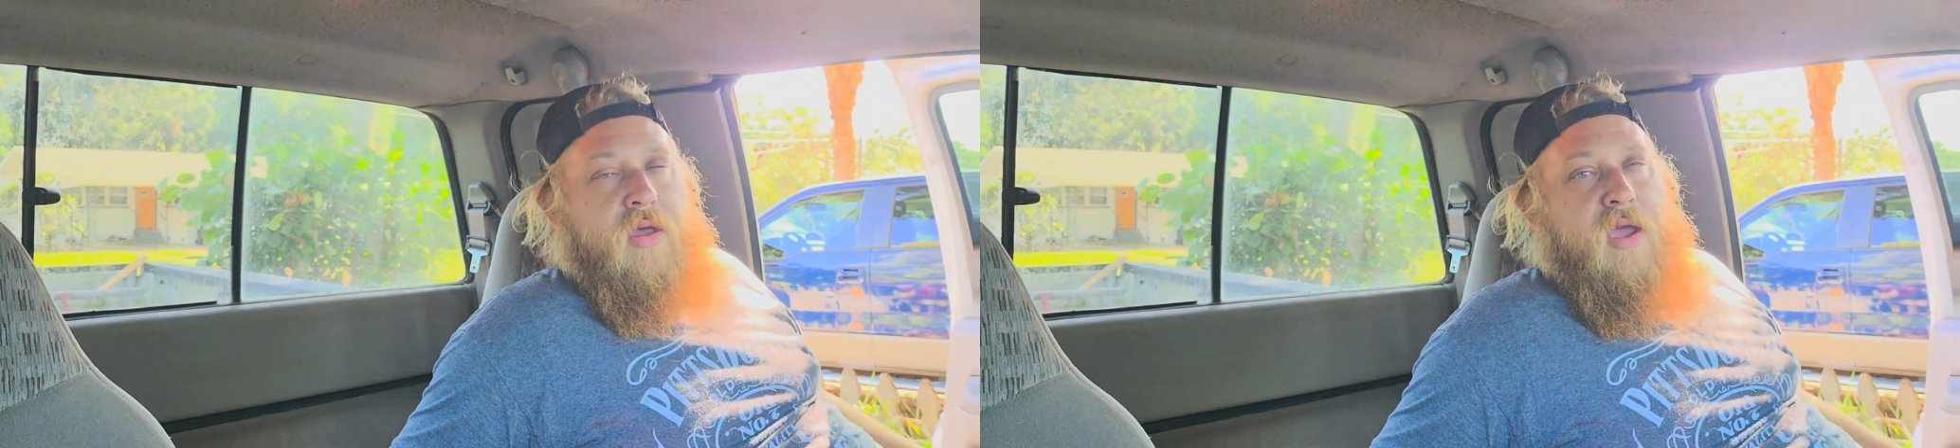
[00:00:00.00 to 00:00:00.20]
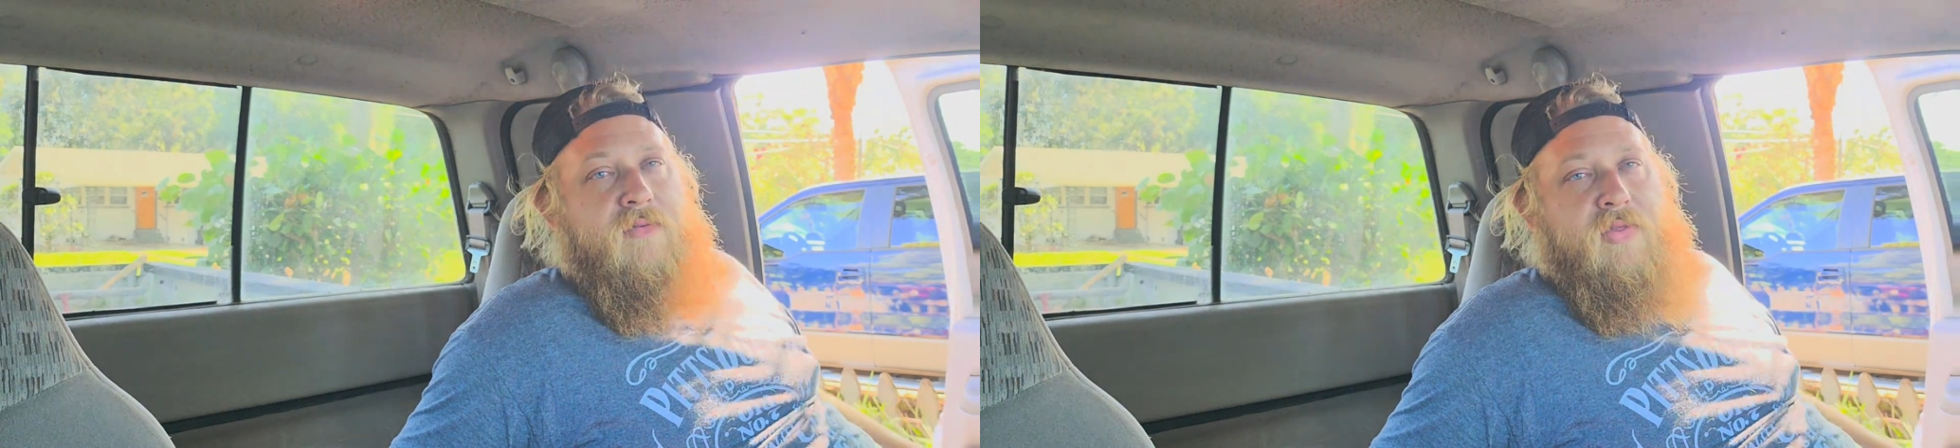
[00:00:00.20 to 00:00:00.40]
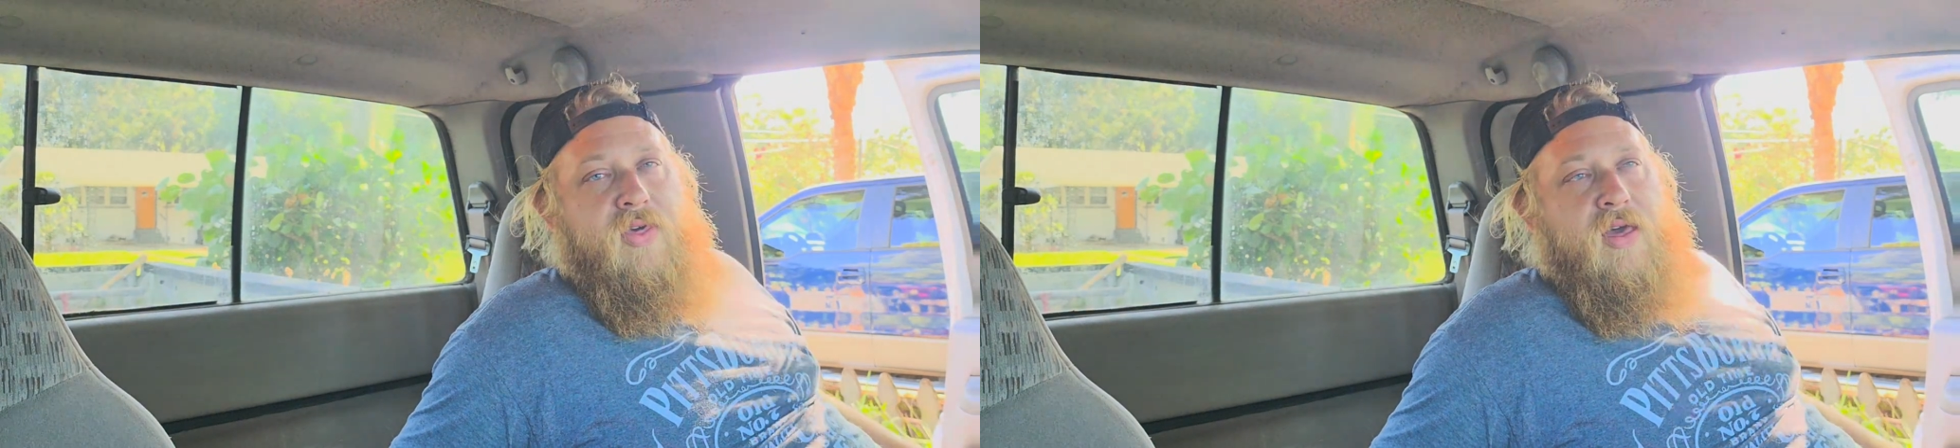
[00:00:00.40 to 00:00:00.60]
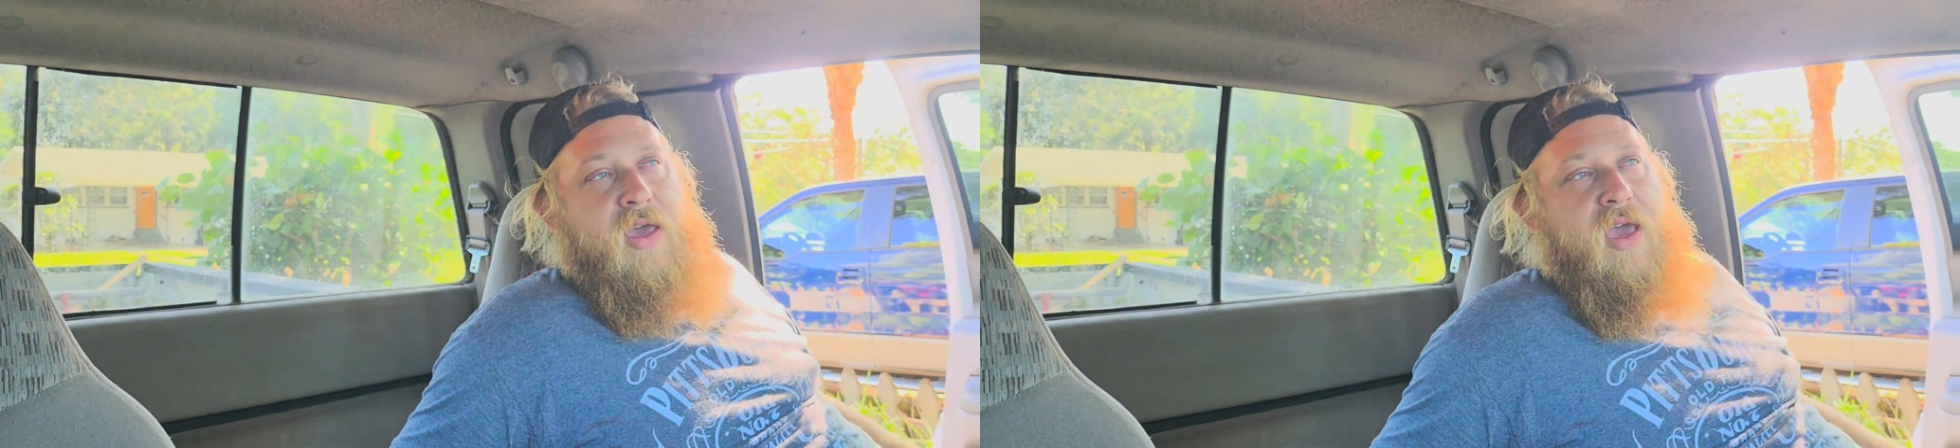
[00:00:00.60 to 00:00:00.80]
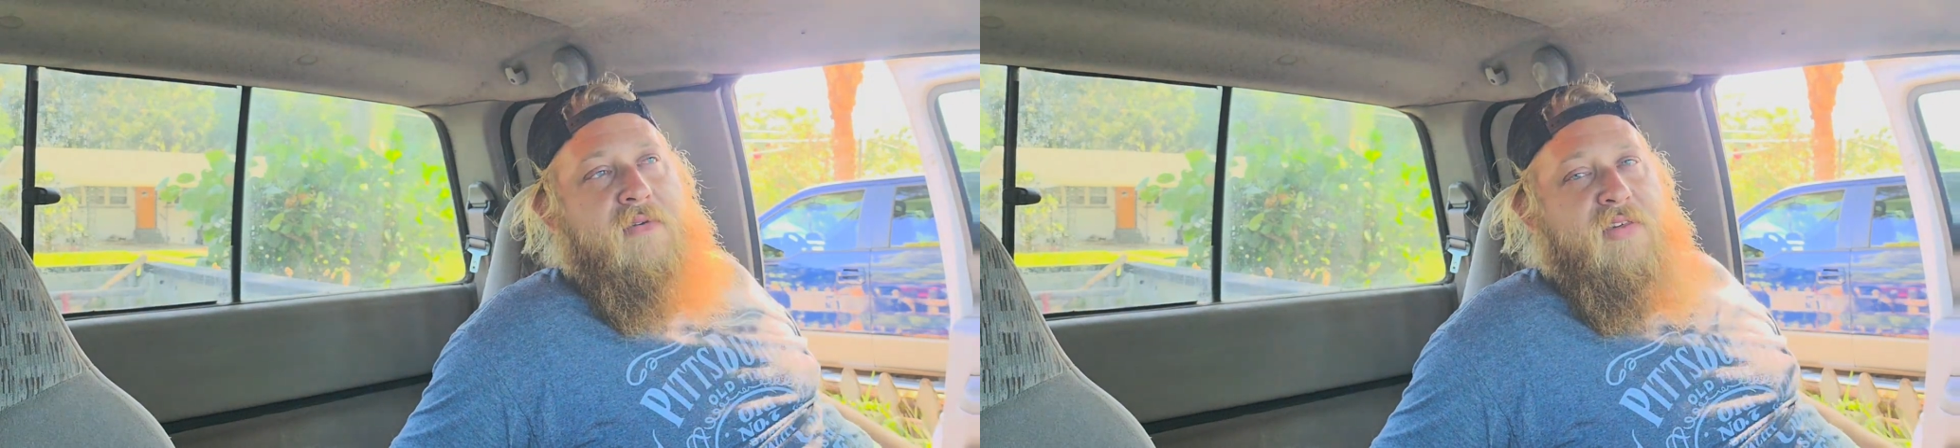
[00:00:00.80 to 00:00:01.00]
Everything I
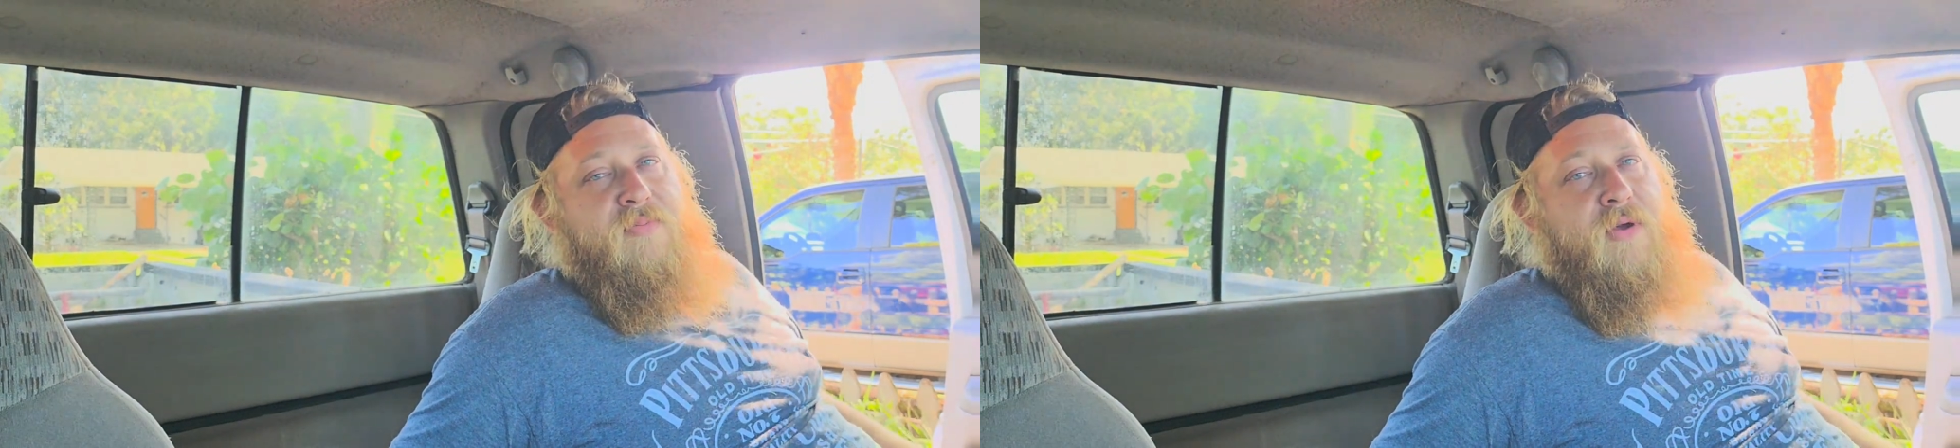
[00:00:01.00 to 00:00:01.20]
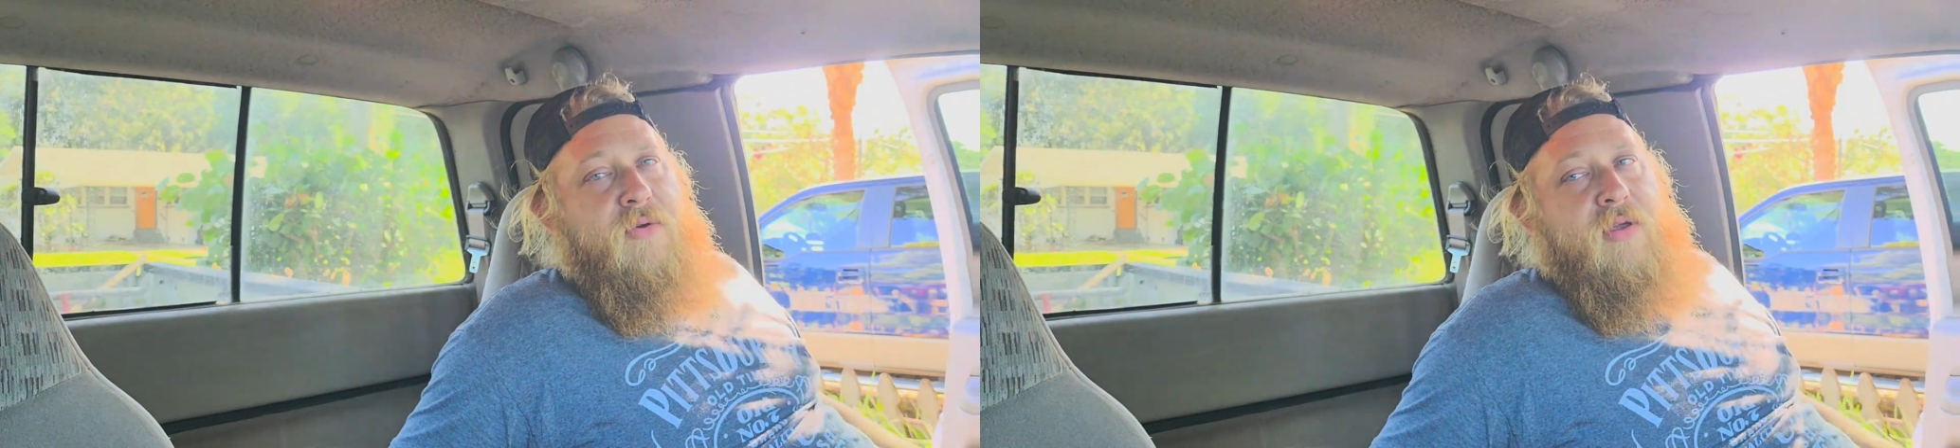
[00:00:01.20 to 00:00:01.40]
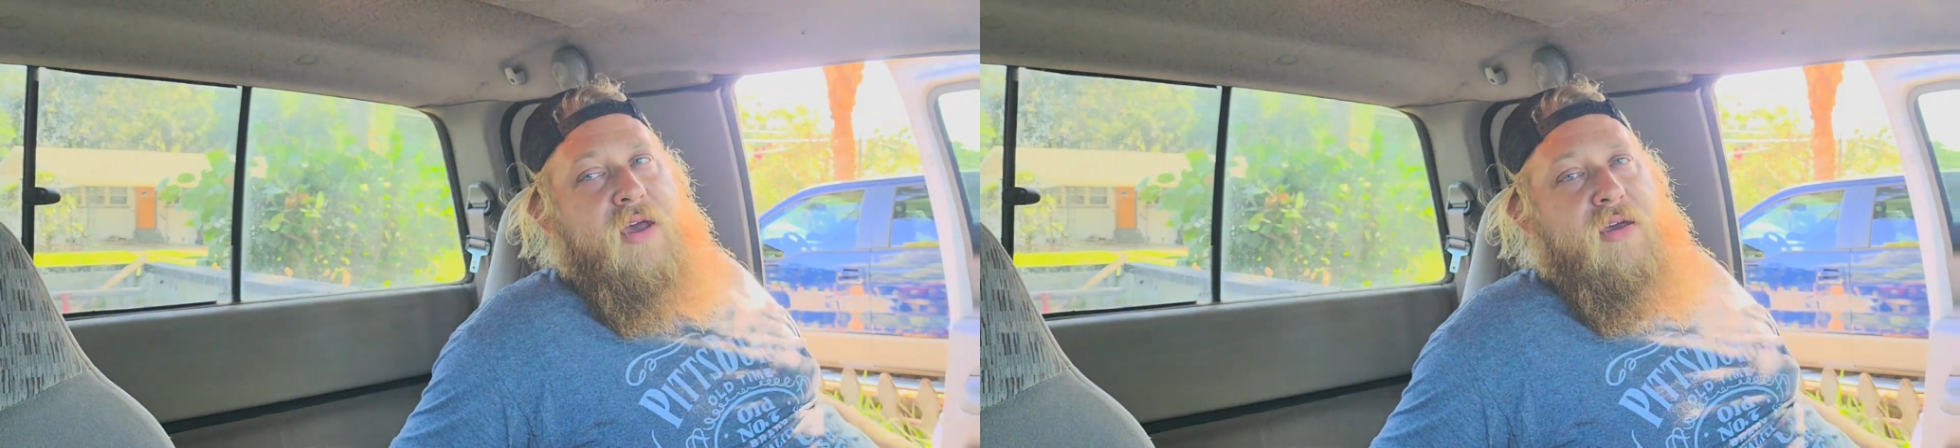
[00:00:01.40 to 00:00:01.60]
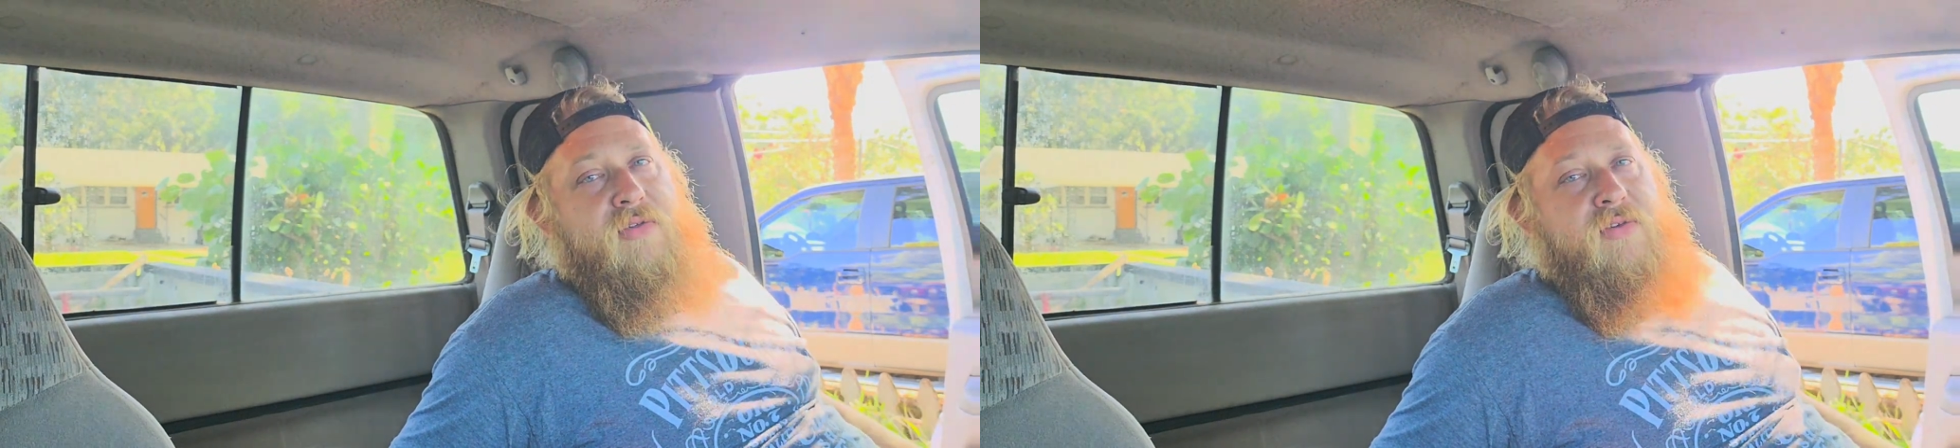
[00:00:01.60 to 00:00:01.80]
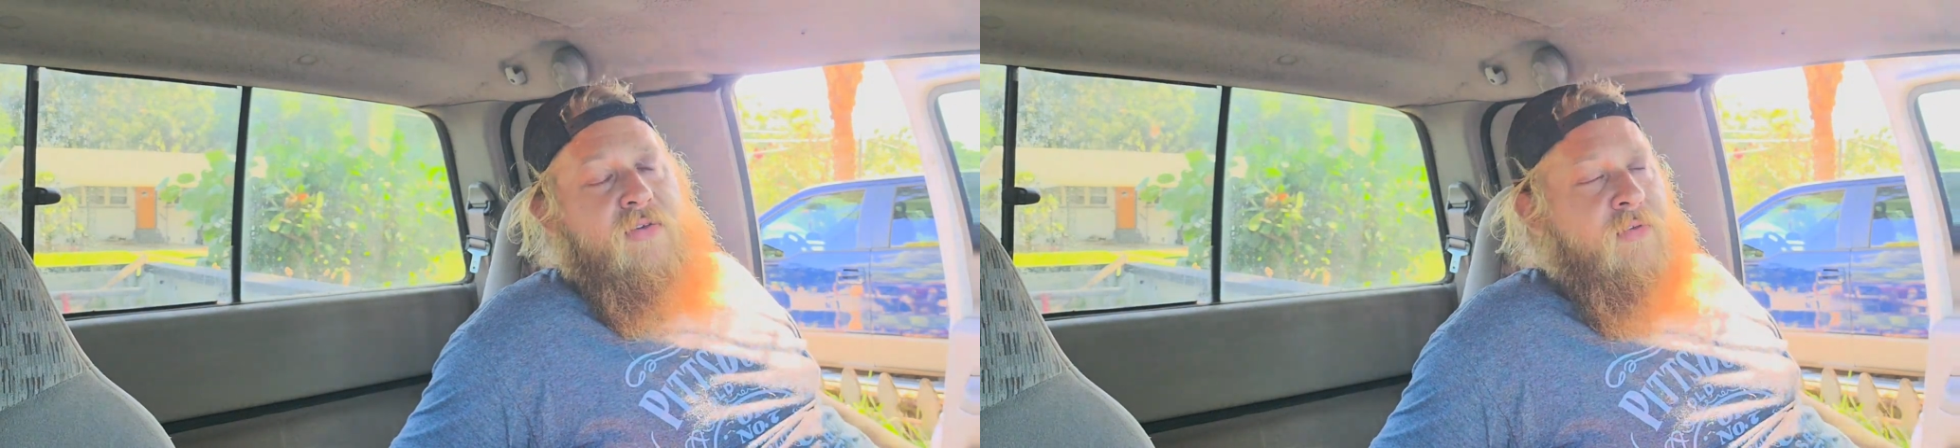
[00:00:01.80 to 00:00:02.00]
have is broke,
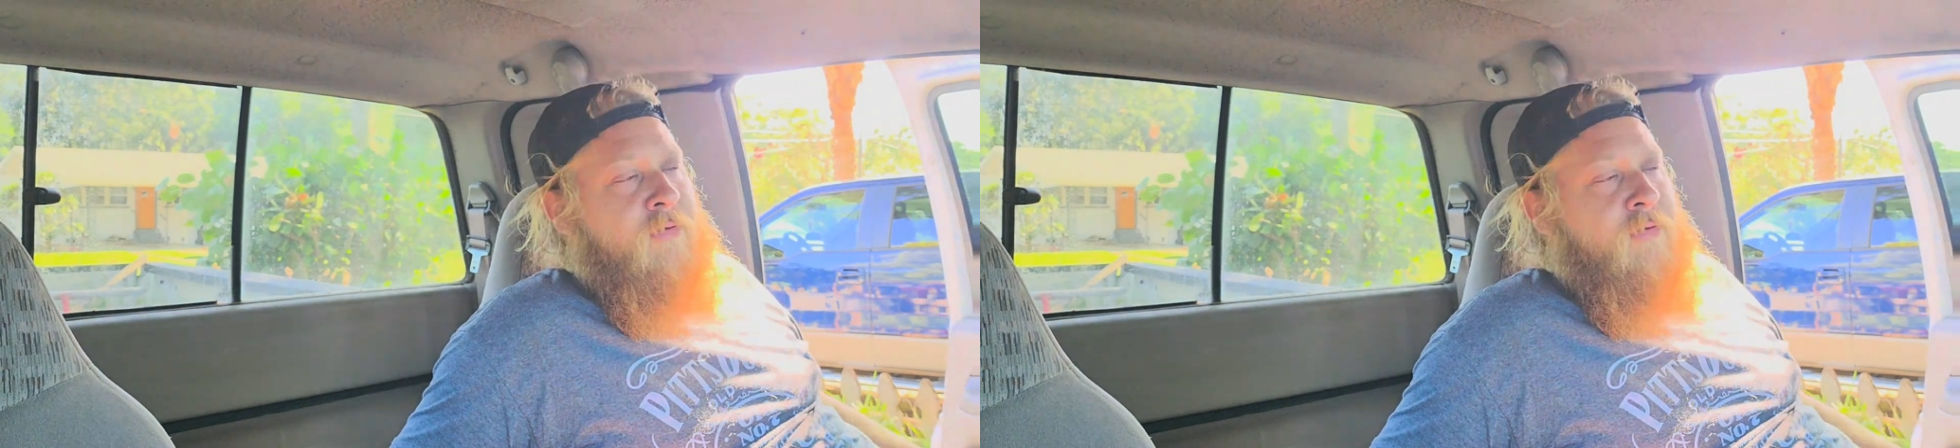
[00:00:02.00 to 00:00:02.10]
guys.